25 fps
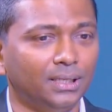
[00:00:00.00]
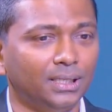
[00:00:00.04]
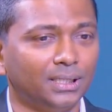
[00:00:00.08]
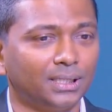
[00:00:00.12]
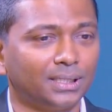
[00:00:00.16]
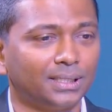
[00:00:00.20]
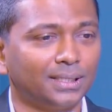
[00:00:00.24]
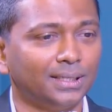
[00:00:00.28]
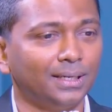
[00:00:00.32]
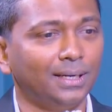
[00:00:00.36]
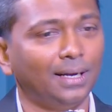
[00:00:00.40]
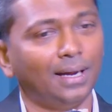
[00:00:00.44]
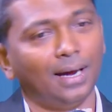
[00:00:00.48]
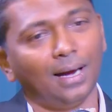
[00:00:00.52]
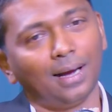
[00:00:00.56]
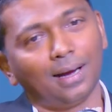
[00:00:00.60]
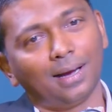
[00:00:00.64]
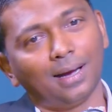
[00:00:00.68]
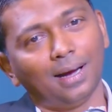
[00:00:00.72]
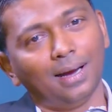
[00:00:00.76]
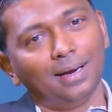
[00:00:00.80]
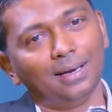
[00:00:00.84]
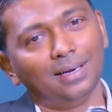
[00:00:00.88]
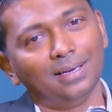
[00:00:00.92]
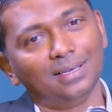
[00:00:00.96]
Sri
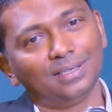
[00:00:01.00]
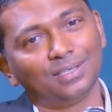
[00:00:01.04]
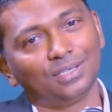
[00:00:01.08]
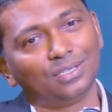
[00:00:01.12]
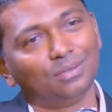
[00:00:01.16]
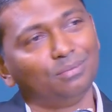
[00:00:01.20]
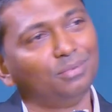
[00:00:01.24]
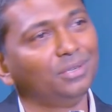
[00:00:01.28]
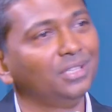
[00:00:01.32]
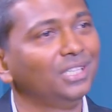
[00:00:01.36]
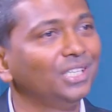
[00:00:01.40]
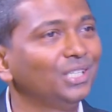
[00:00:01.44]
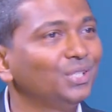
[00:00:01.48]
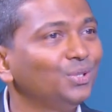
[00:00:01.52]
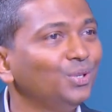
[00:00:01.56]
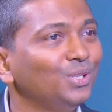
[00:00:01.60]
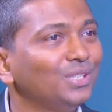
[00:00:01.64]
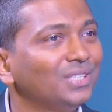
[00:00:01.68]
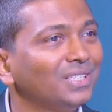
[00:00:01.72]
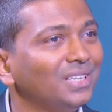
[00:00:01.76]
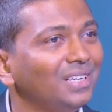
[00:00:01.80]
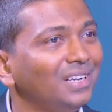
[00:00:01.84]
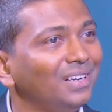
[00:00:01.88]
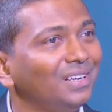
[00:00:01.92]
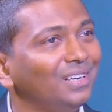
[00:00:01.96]
Lanka needs to be the
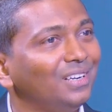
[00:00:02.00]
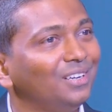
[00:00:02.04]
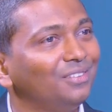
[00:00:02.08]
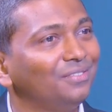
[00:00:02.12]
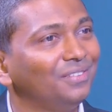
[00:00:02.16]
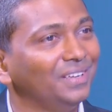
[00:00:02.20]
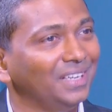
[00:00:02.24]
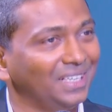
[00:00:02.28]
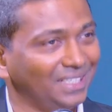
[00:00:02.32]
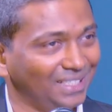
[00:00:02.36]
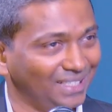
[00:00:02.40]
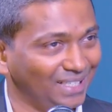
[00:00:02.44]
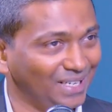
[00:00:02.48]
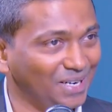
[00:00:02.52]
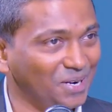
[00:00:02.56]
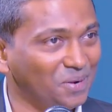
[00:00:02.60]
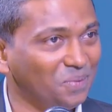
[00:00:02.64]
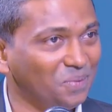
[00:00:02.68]
Switzerland of Asia.